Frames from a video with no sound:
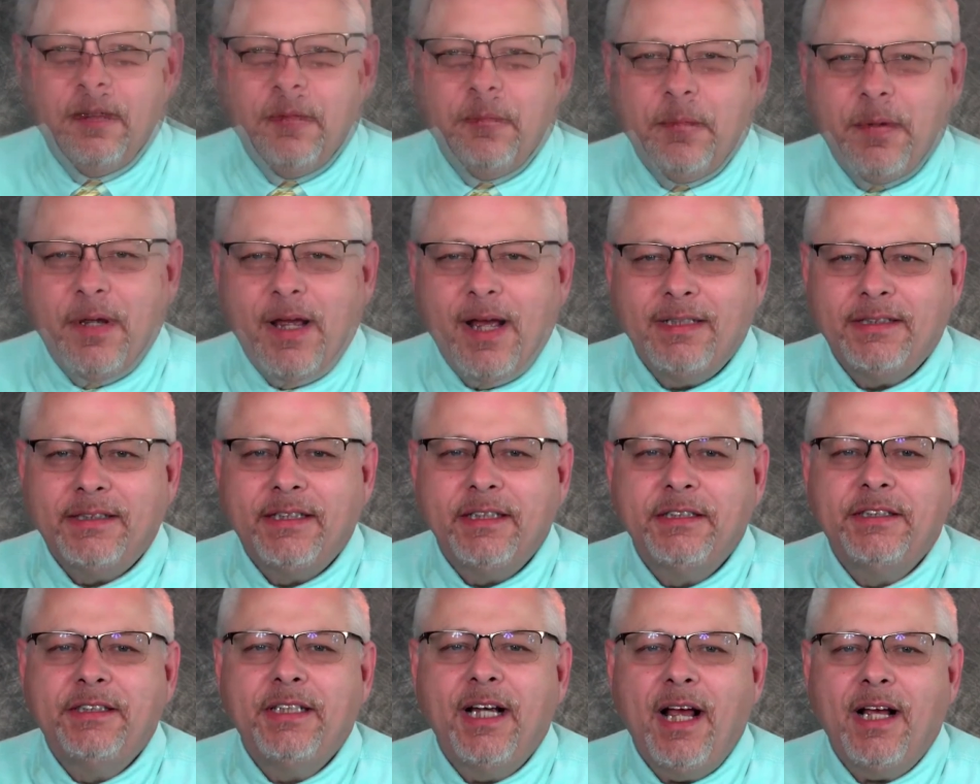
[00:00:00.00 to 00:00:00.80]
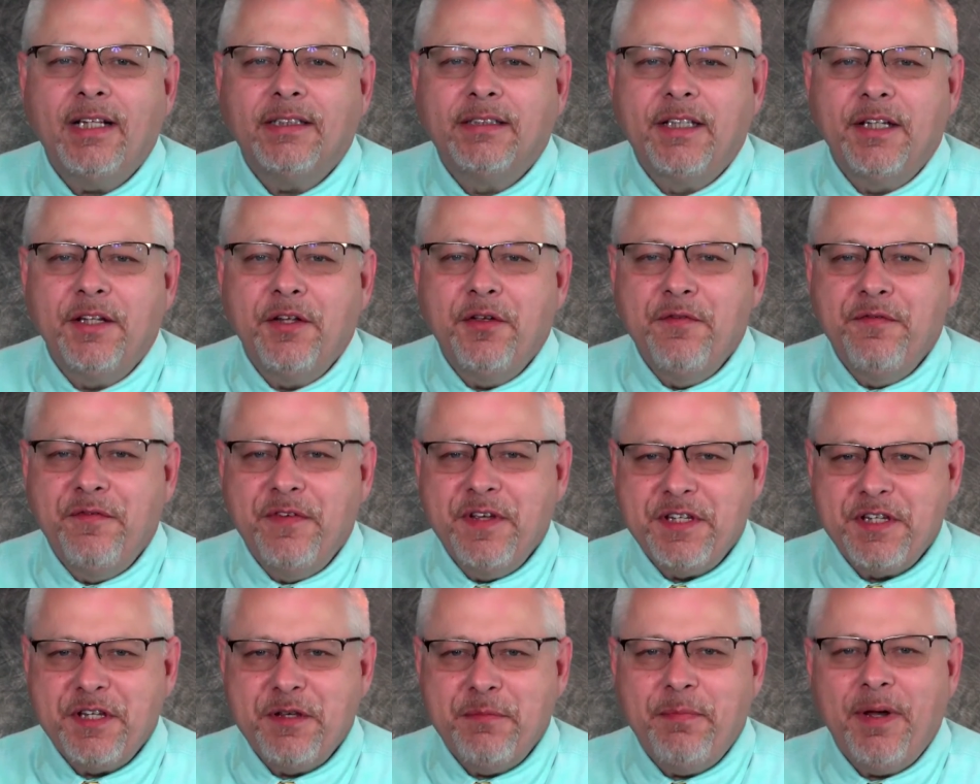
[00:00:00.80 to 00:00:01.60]
May I suggest that you
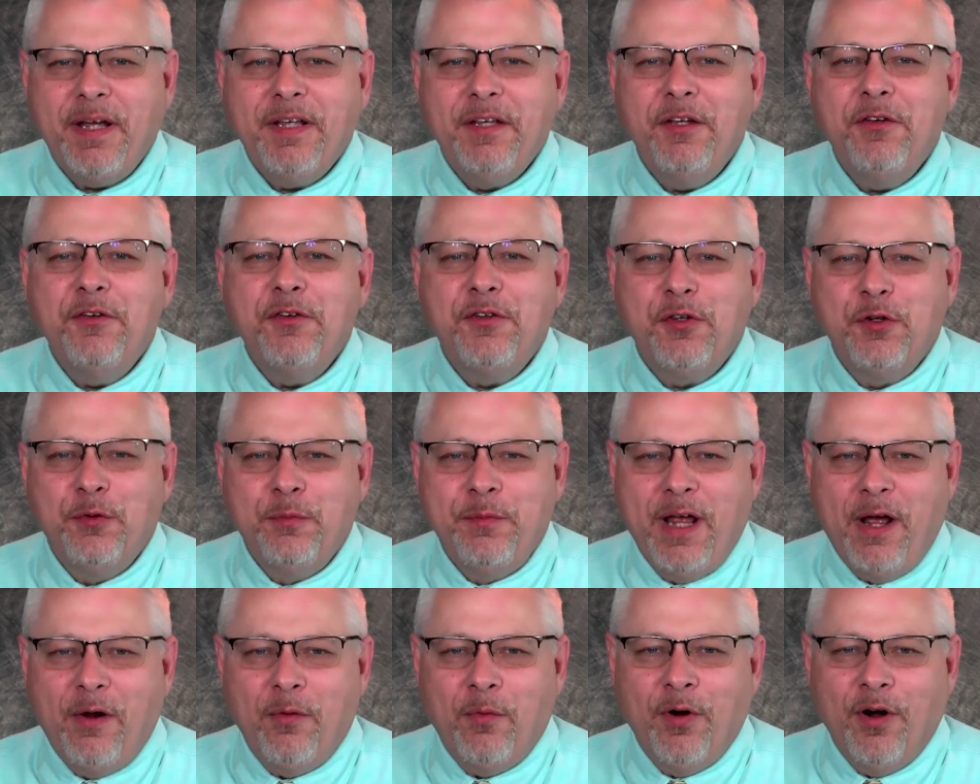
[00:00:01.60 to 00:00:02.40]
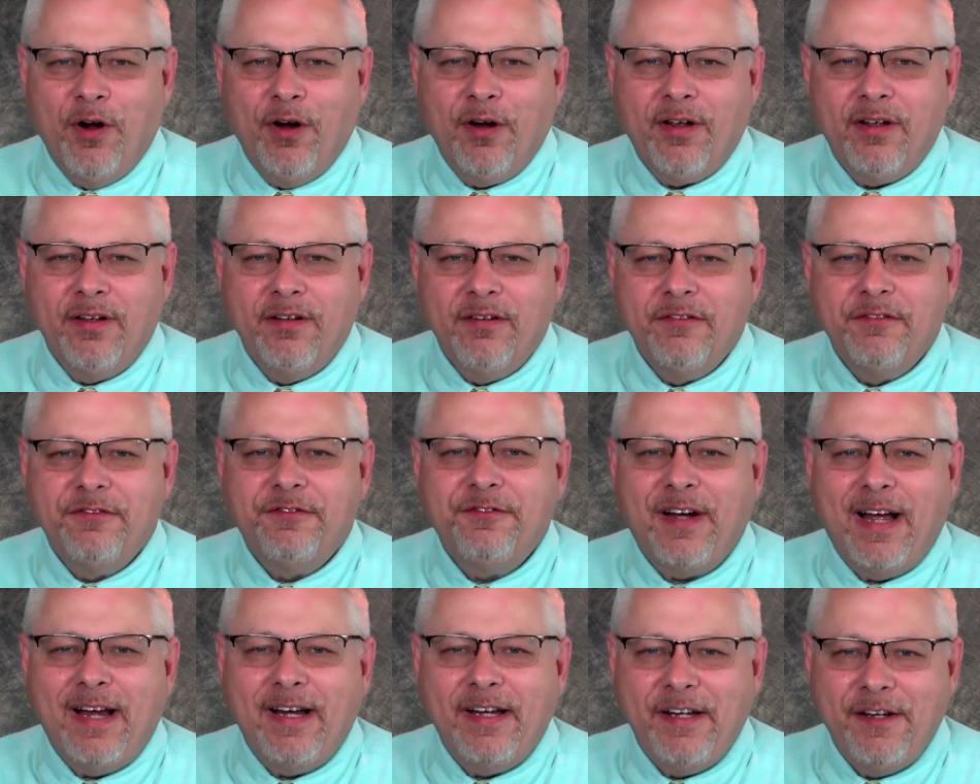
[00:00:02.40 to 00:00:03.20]
visit my YouTube network,
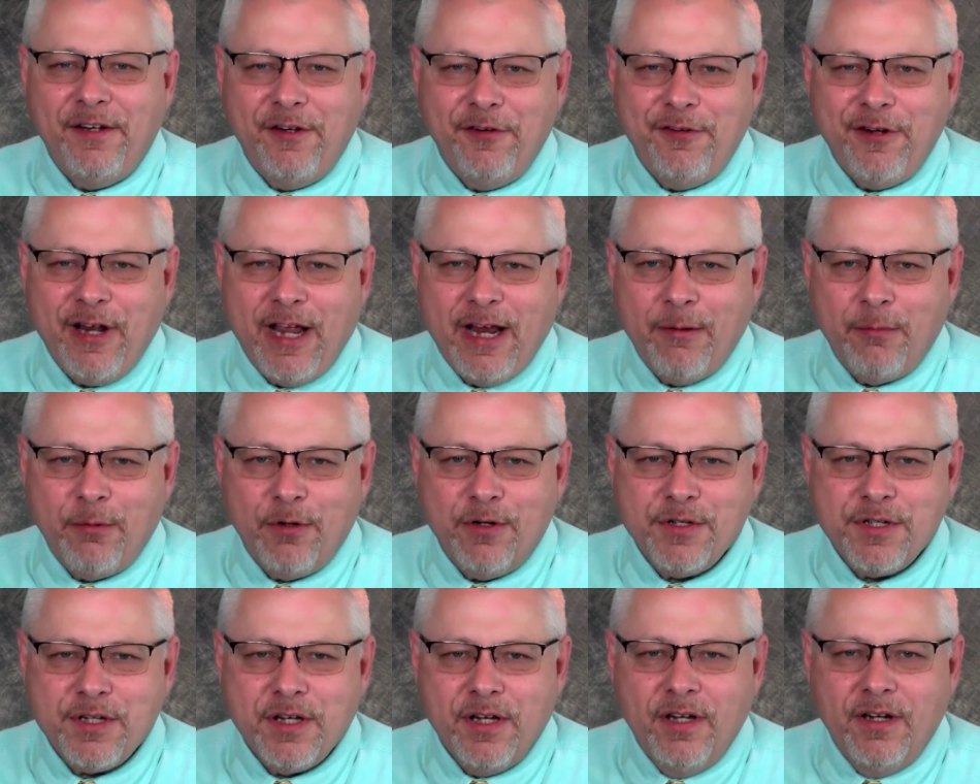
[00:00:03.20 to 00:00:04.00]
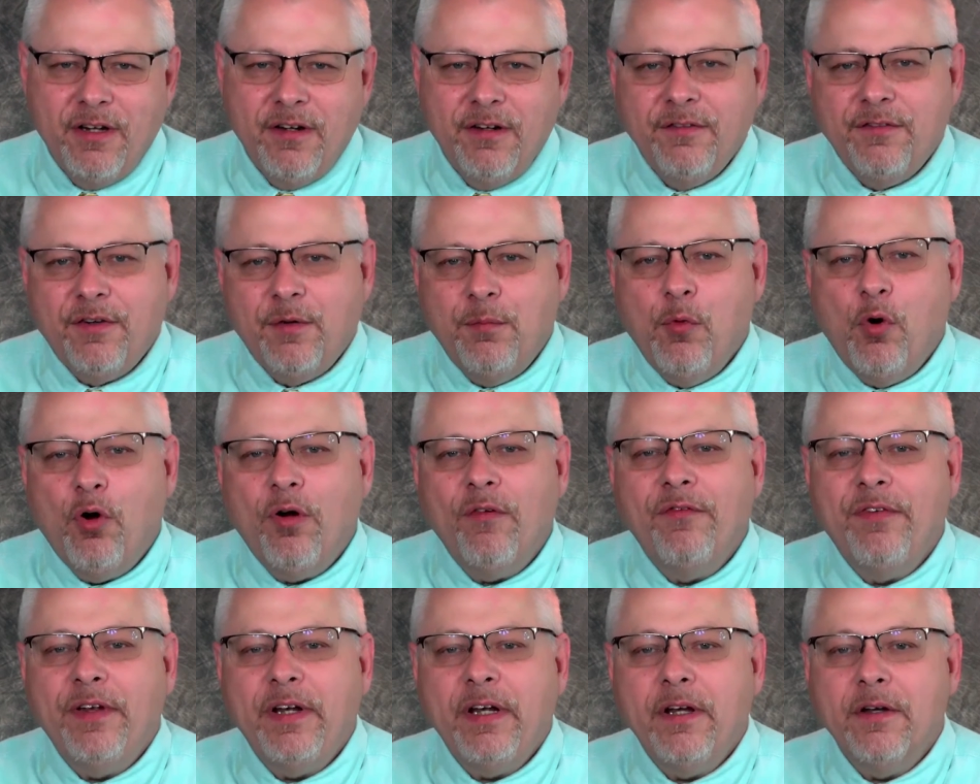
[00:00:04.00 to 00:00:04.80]
Finding New Neighbors, for
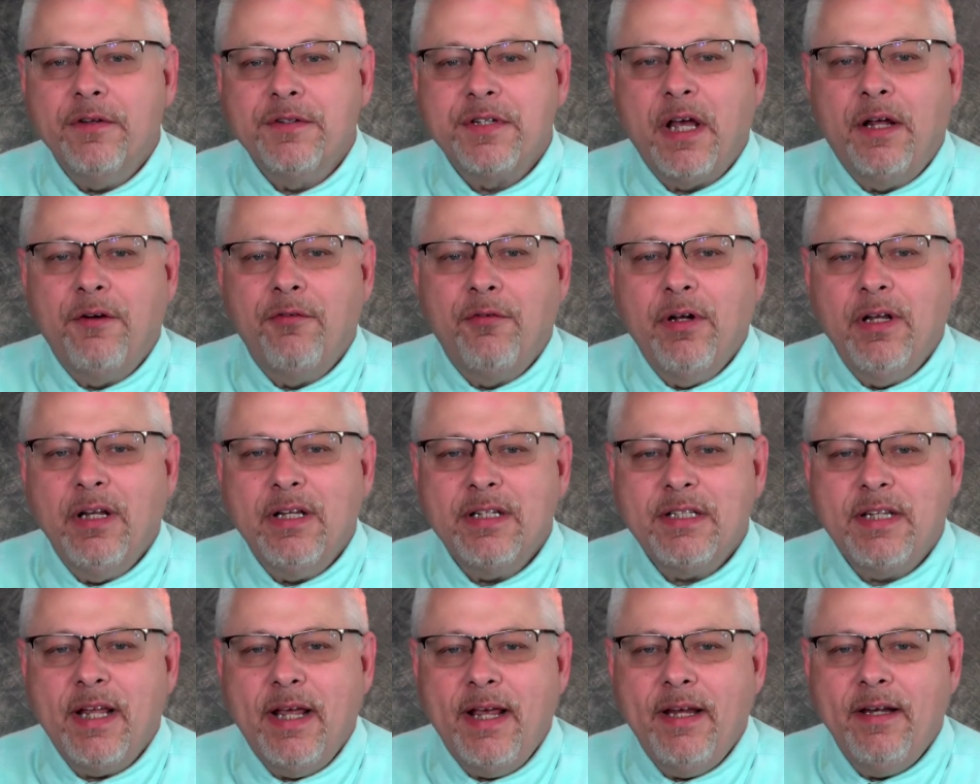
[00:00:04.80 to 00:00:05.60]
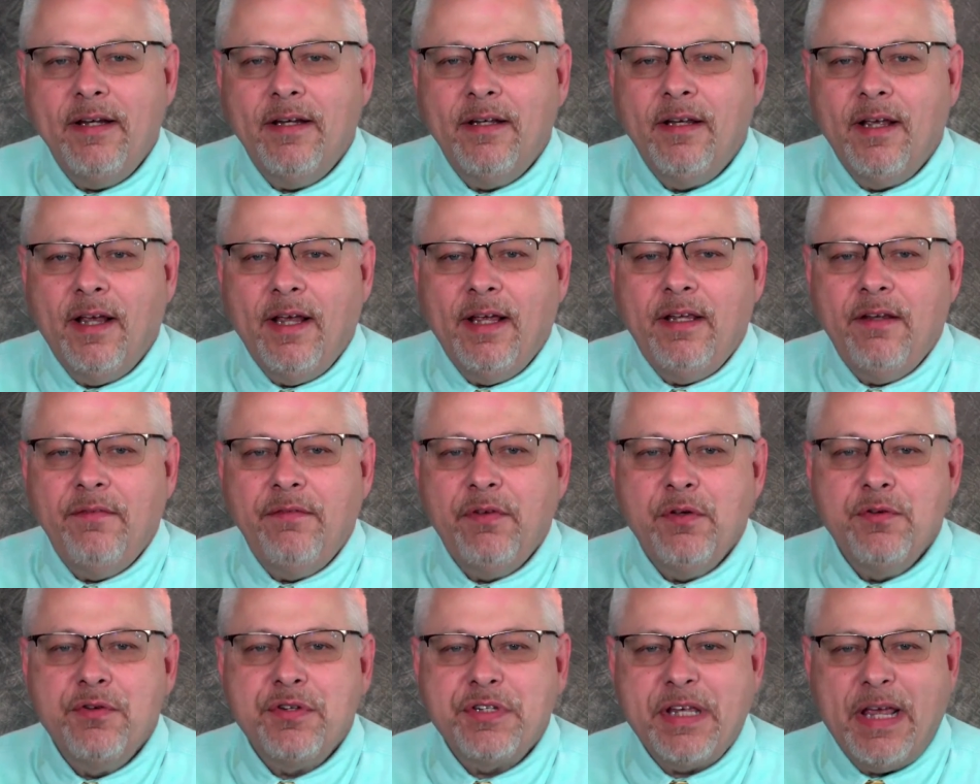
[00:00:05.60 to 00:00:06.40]
more videos on real estate and to
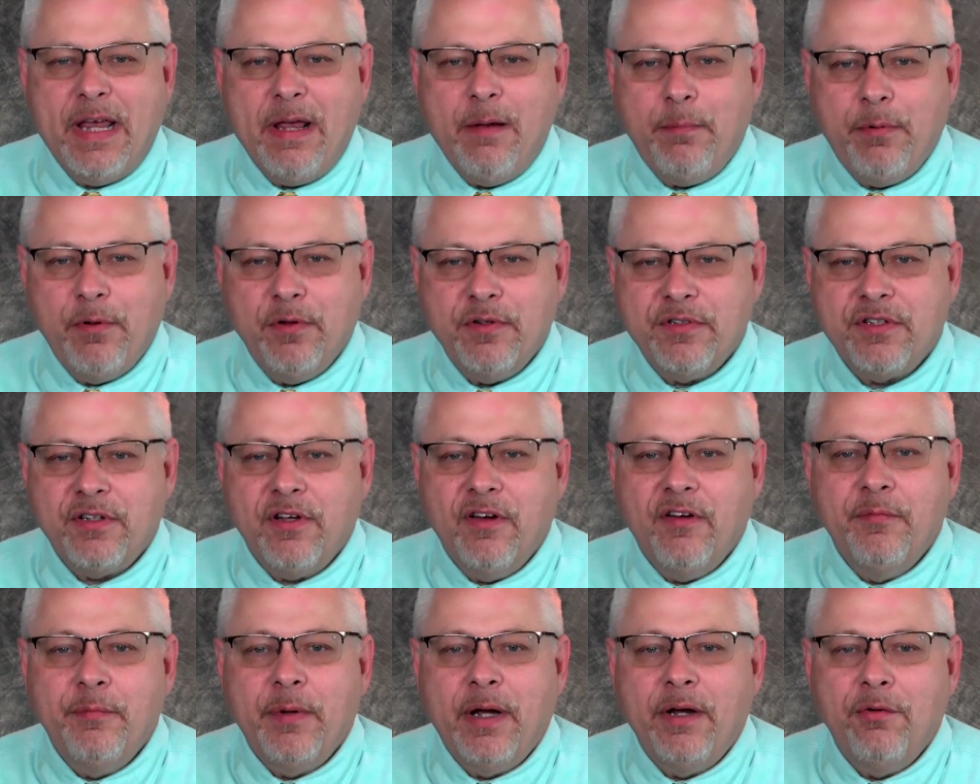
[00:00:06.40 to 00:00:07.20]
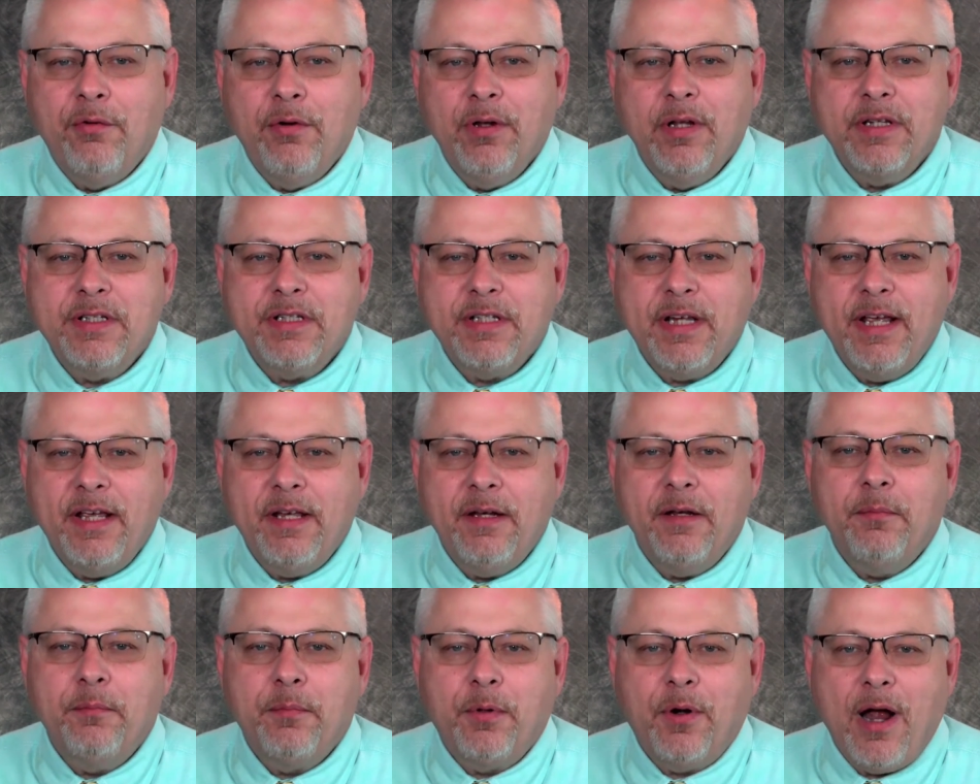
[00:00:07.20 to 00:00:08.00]
view samples of my real
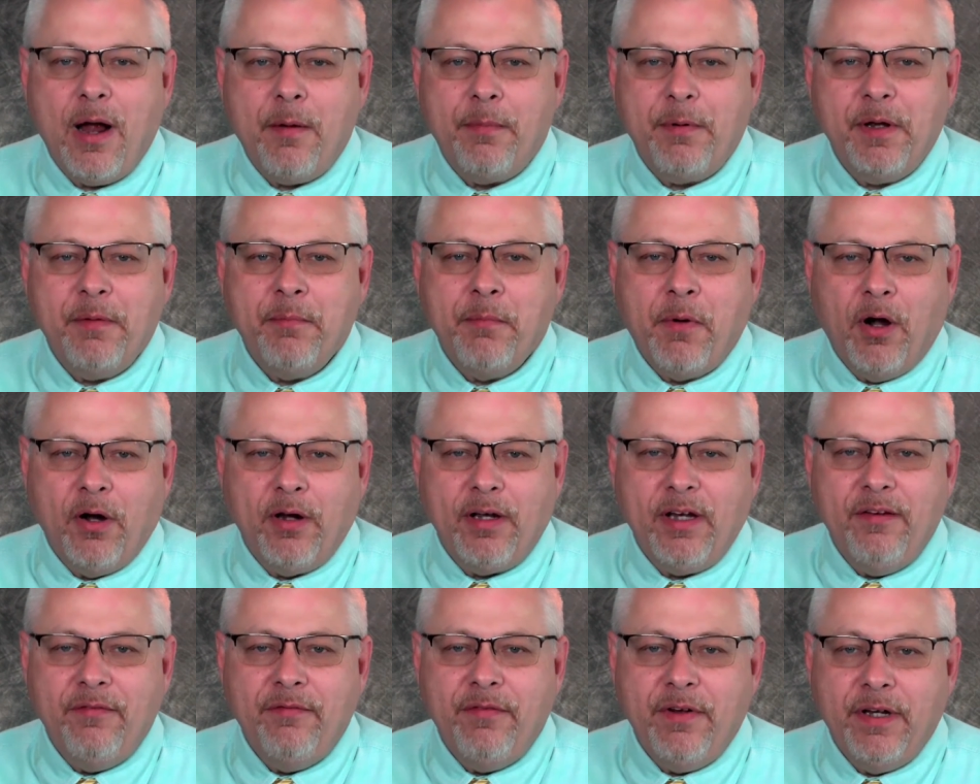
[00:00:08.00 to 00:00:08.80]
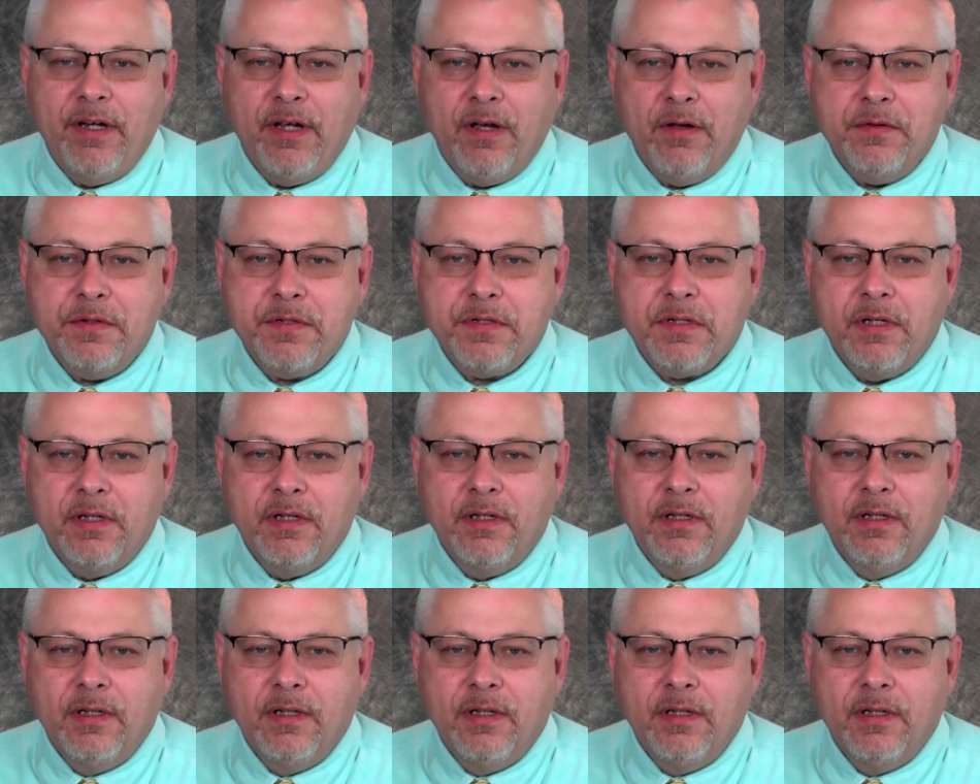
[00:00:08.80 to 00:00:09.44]
estate property marketing videos.